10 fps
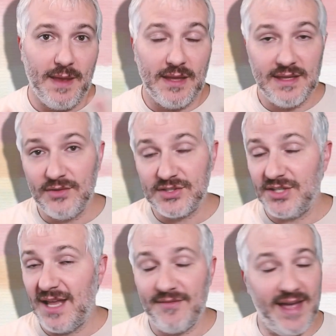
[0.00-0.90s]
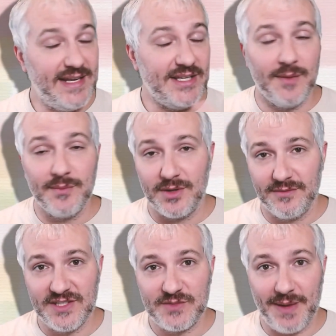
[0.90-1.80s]
Levels could have any number
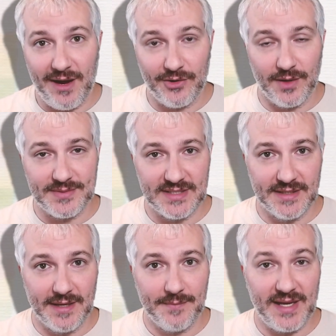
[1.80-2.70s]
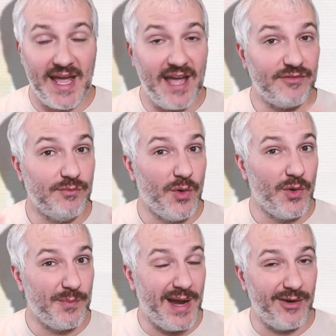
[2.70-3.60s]
of these power-ups in them, and I have
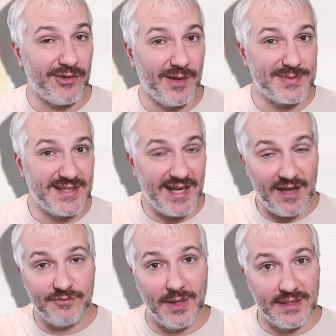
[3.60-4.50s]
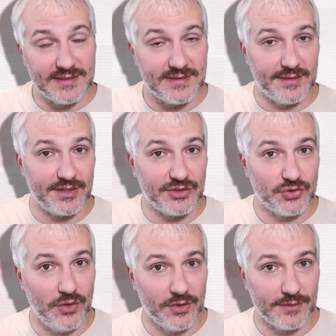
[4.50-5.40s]
more power-ups than I have buttons on the
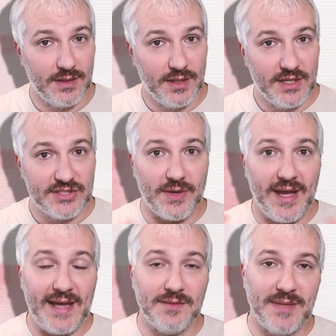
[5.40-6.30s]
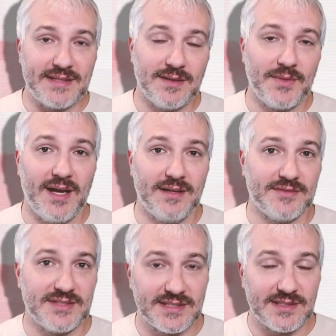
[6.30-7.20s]
controller. So I had to make some kind
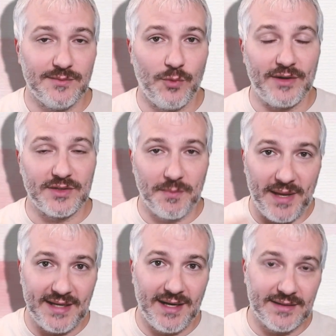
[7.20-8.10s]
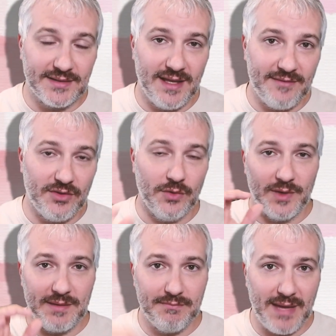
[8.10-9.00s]
of system where, depending on the level,
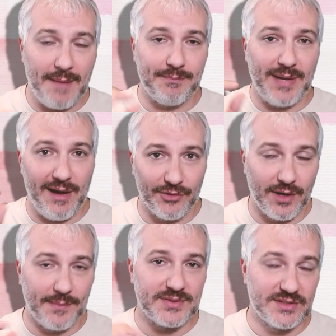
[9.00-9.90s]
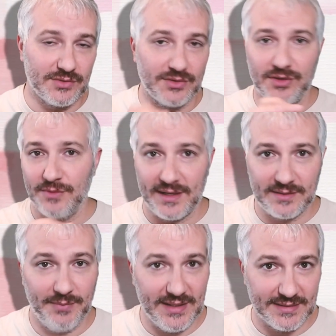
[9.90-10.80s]
we map power-ups to the
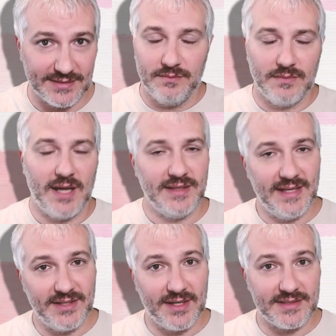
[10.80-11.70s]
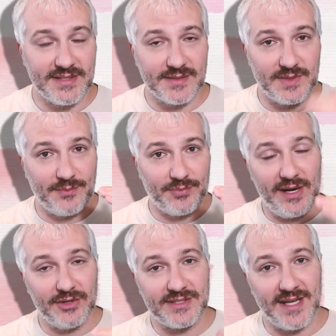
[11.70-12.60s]
correct buttons. I landed on a system that
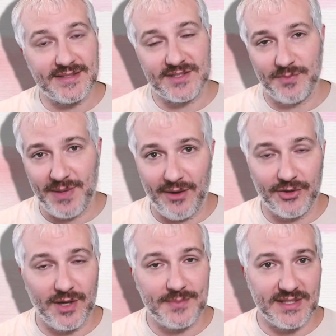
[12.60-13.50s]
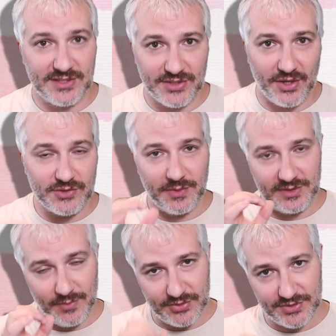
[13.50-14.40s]
prioritizes the power-ups and starts with
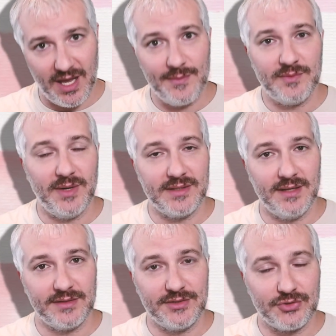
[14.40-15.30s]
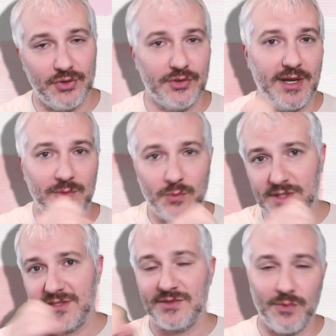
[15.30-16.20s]
the most common button on the controller and
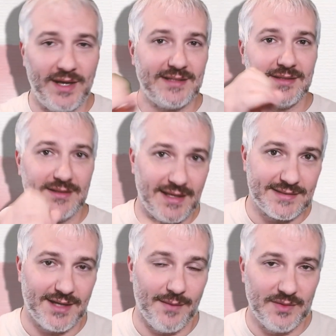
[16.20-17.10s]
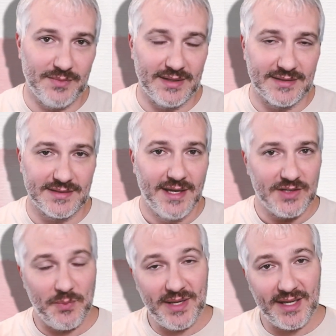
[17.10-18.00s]
works its way to the less common buttons,
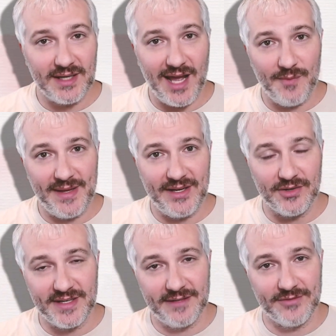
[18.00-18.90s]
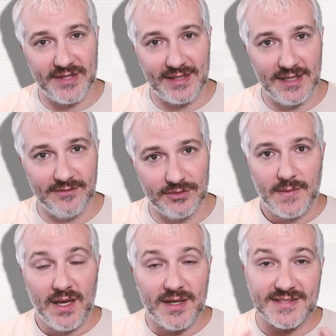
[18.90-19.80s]
depending on how many are needed for that level.
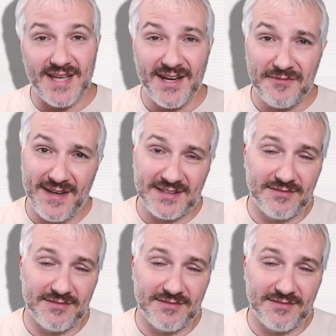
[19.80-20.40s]
A side effect of